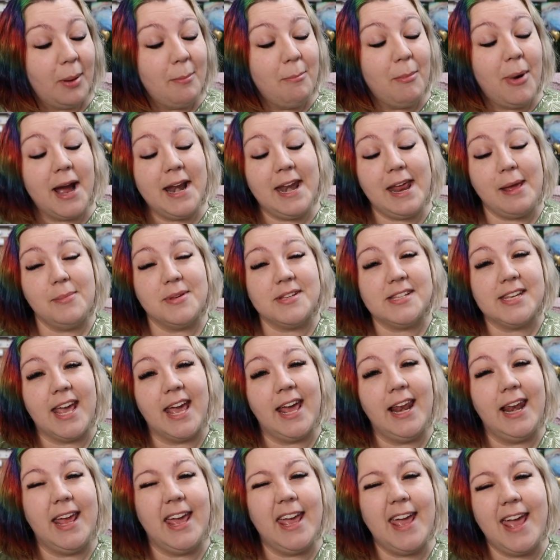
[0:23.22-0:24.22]
My name is
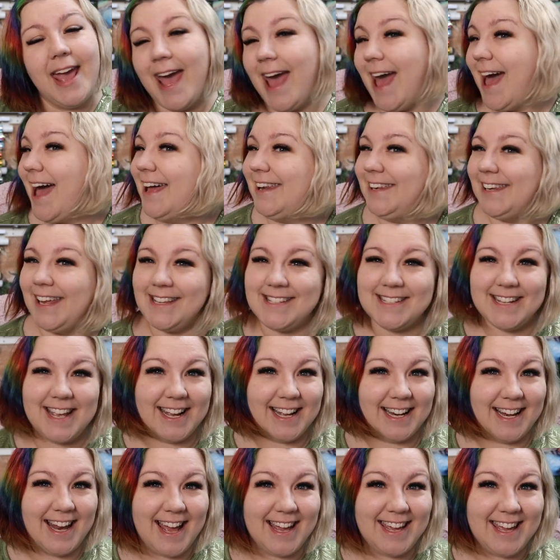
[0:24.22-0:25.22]
Kelly and let's
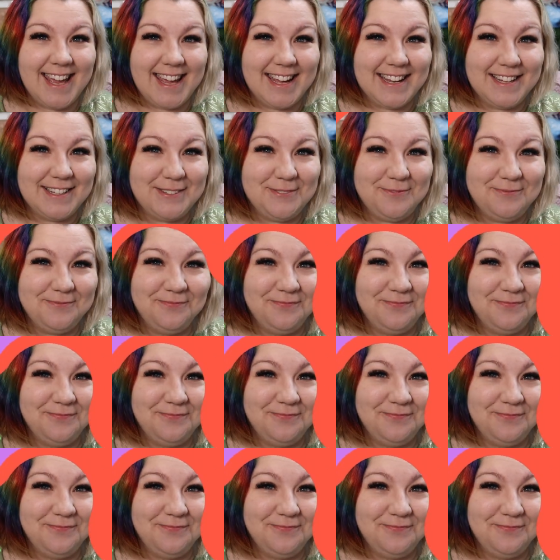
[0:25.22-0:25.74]
get clacking.